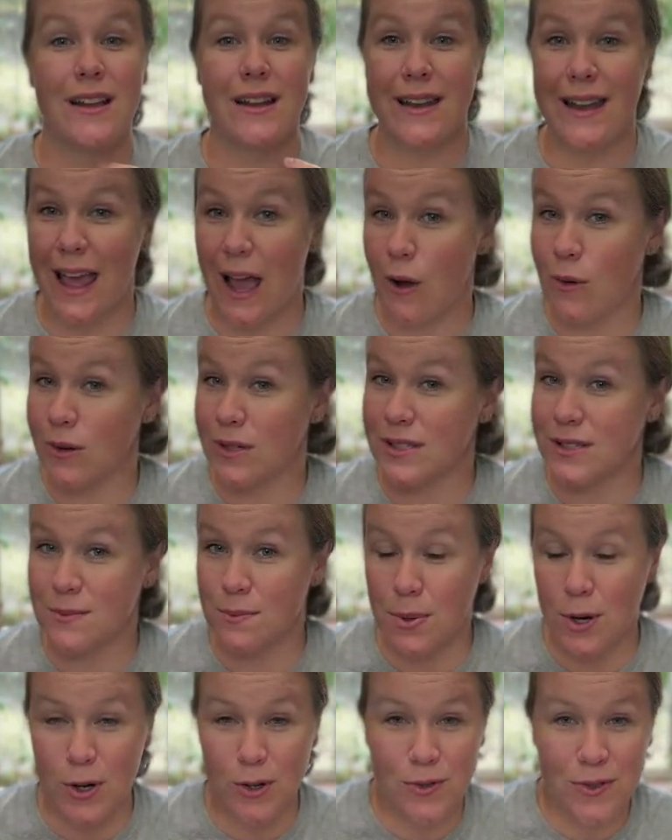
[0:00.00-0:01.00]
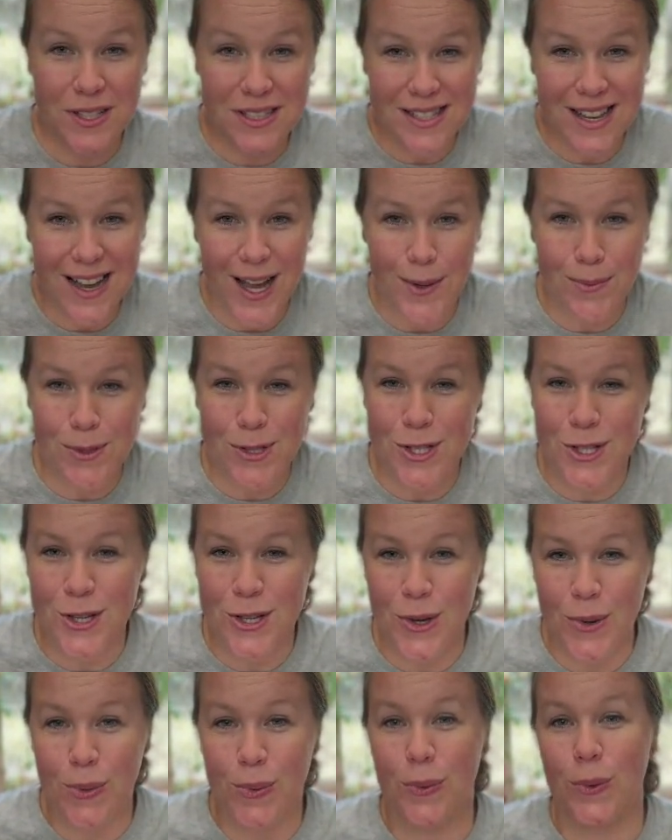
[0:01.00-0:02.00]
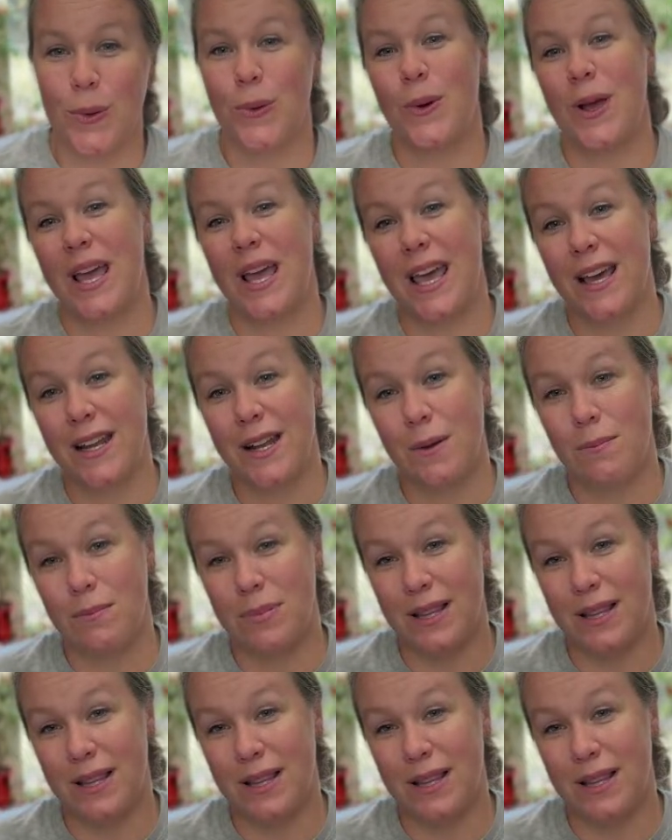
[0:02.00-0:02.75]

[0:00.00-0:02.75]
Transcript: now is perfect time to go through and